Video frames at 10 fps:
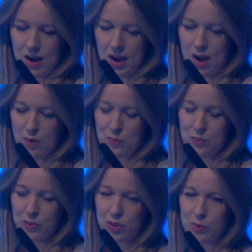
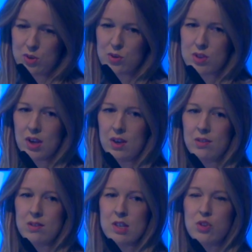There was also
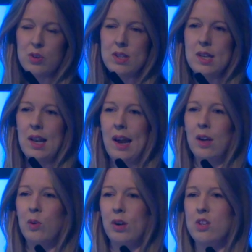disjointed
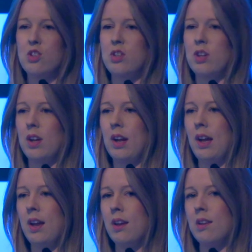language
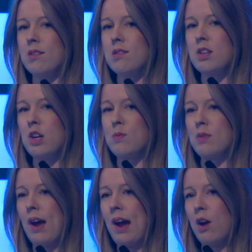in terms
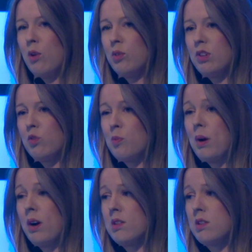of how different
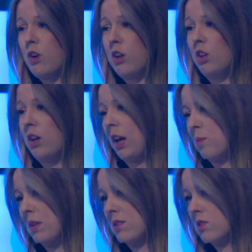parts of our
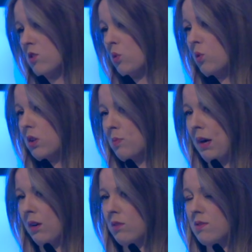UK business talked
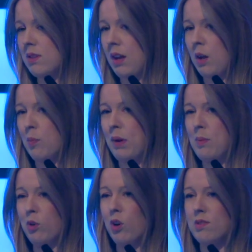about
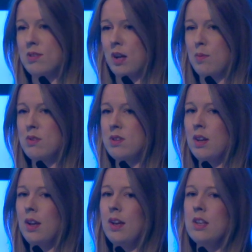people concepts.
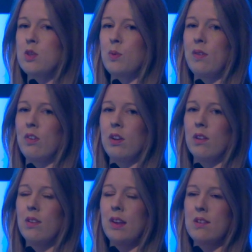So
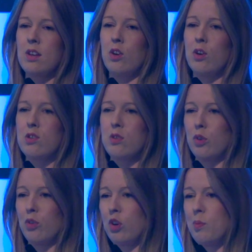even things like cost of
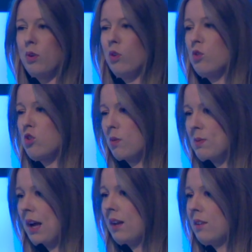recruitment or top
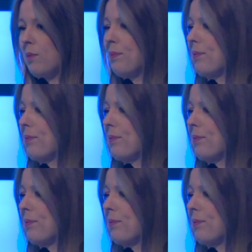talent,